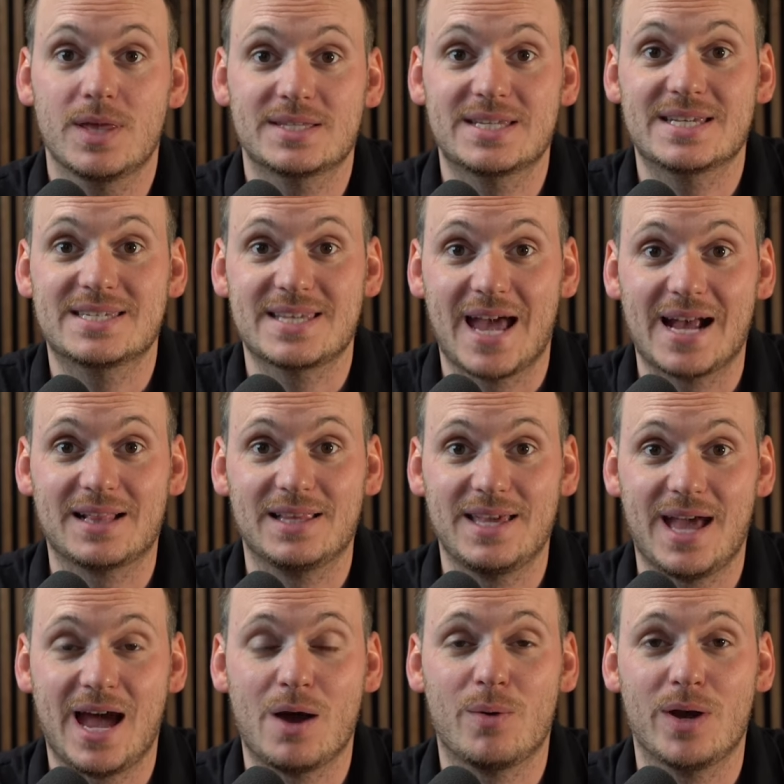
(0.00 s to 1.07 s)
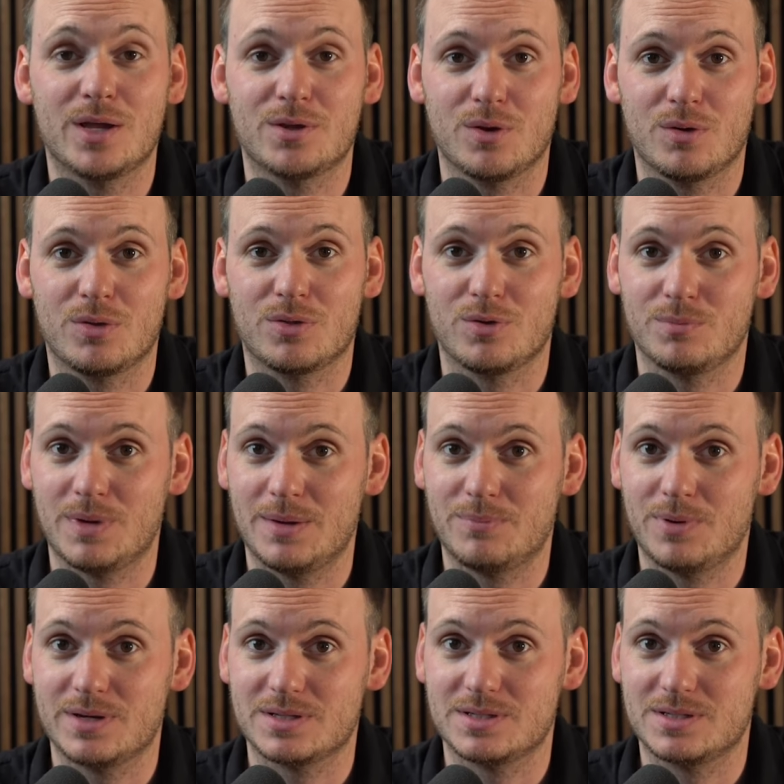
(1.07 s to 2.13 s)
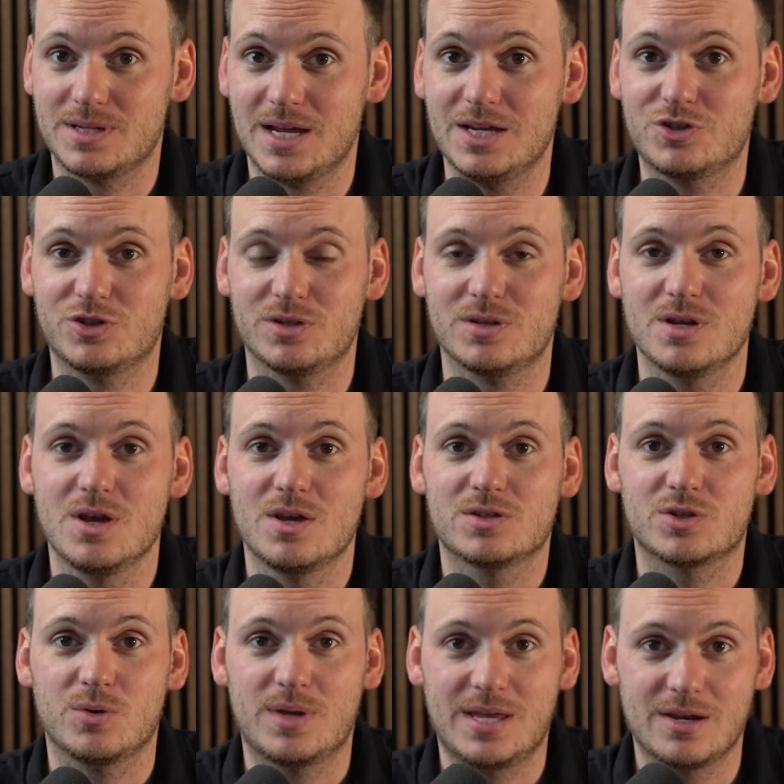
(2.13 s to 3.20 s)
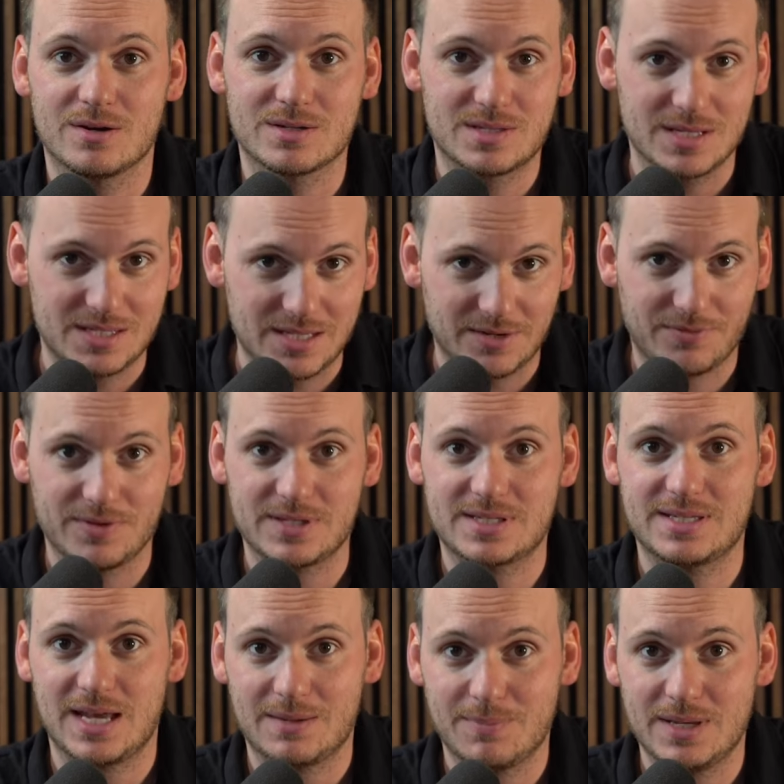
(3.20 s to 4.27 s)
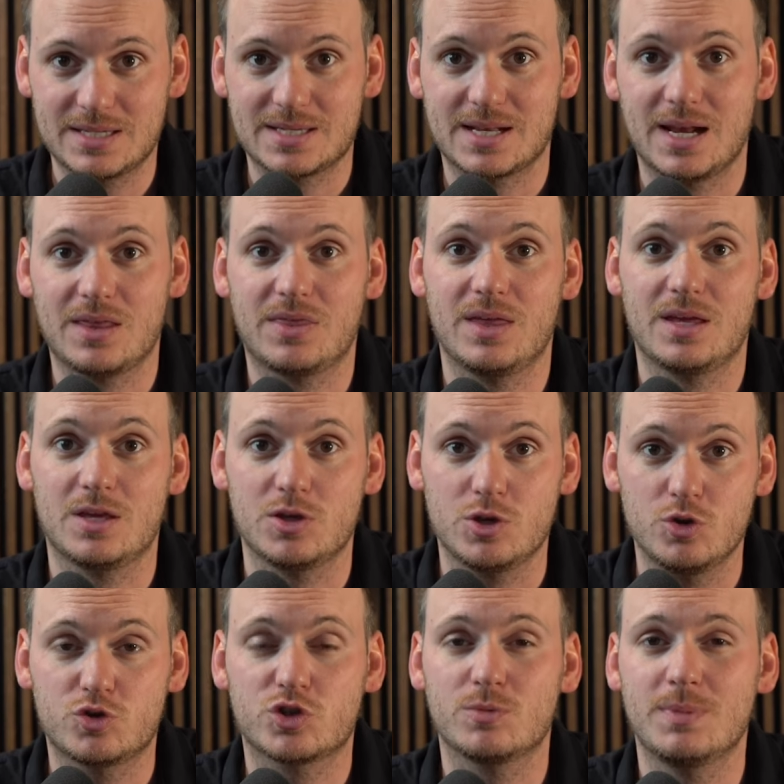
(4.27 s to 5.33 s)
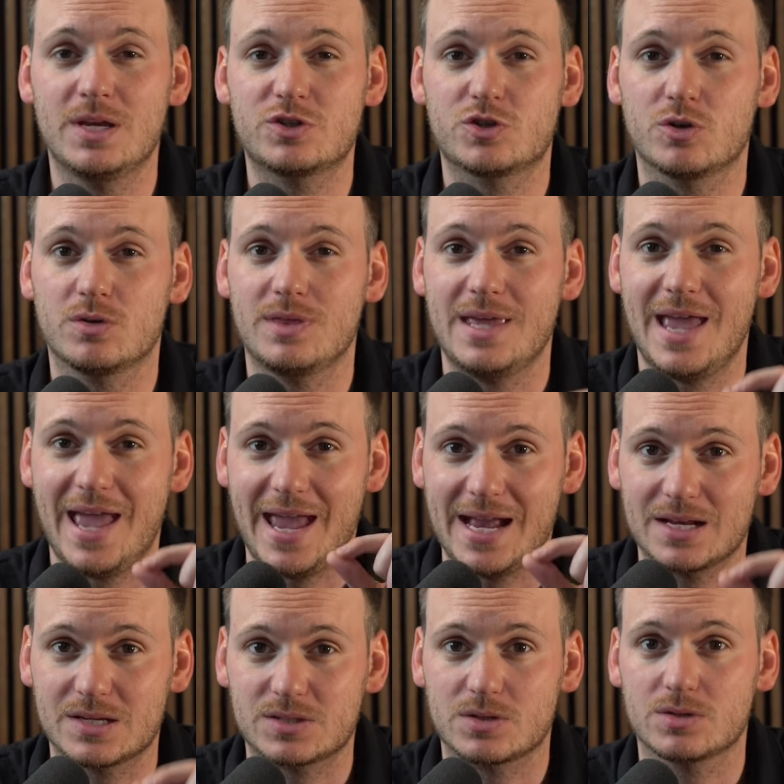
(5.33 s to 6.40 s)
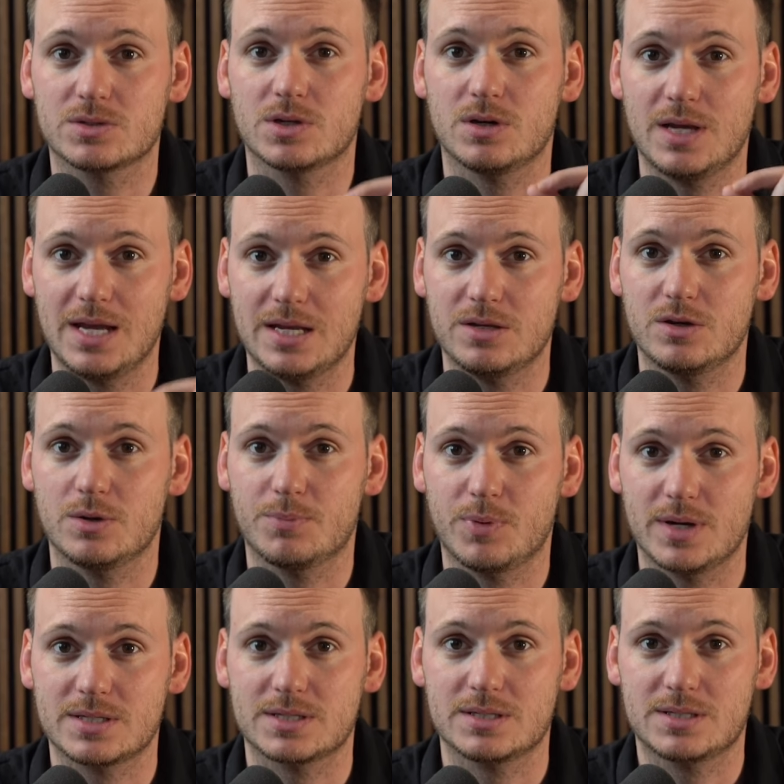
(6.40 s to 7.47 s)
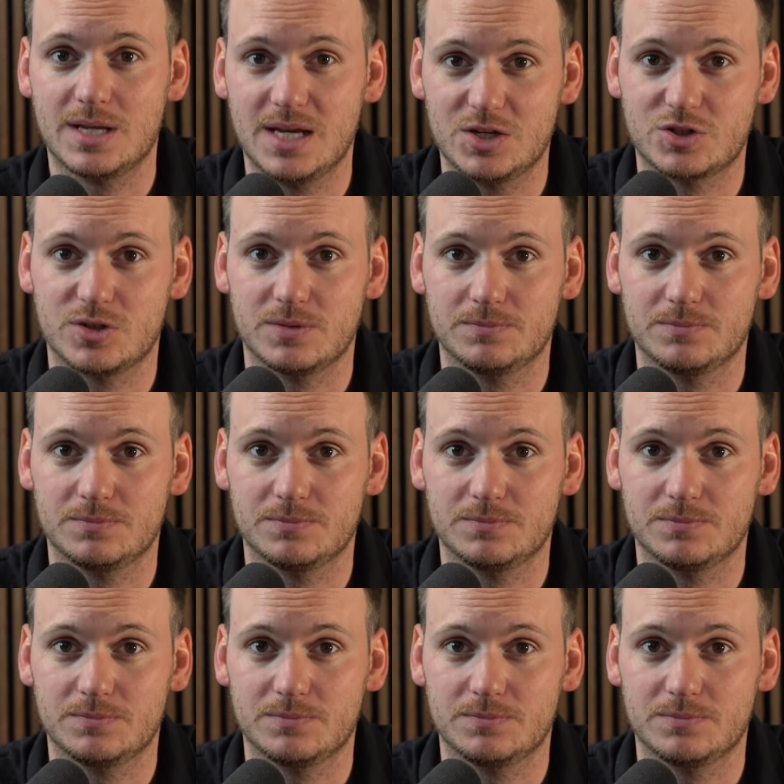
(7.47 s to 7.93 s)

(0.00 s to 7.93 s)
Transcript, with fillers: that's exactly how I go through my presentation. So here's the different segments that I think you should make sure the answers are in your presentation.